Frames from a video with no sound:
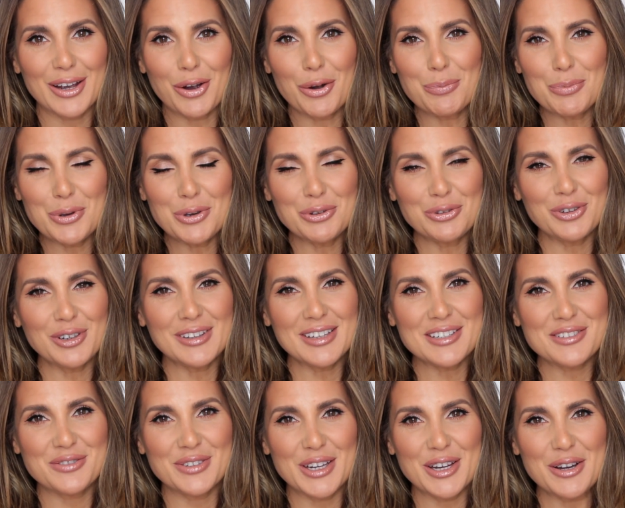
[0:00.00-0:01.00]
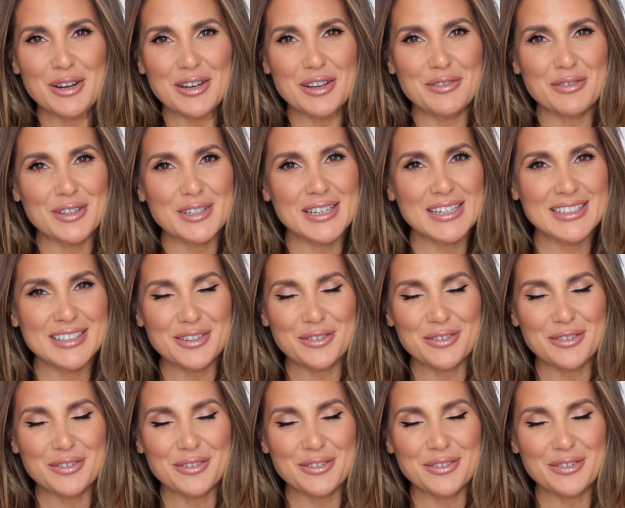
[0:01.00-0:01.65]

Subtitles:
I hope you enjoyed this video. If you did,